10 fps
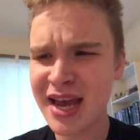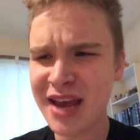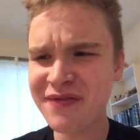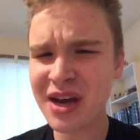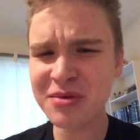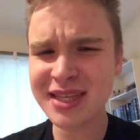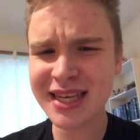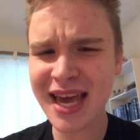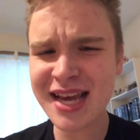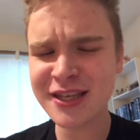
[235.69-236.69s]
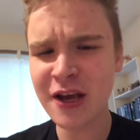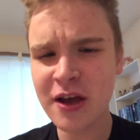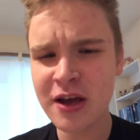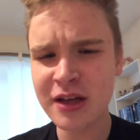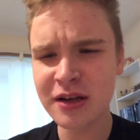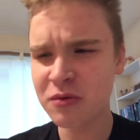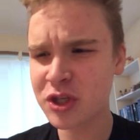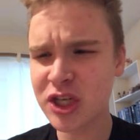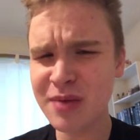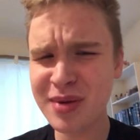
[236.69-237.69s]
If that was the case,
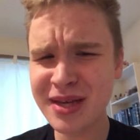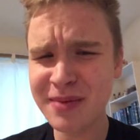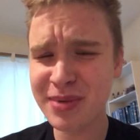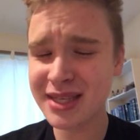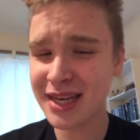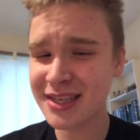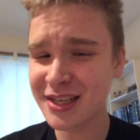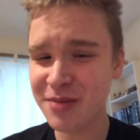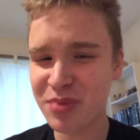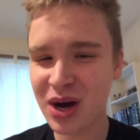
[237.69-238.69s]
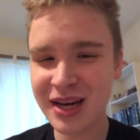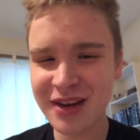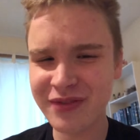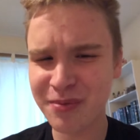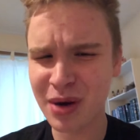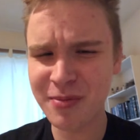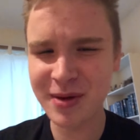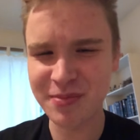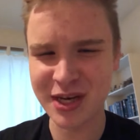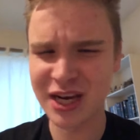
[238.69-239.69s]
would she be possessing the body of the
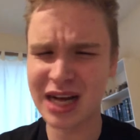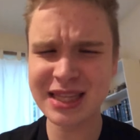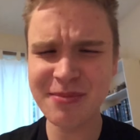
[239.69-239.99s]
puppet but not the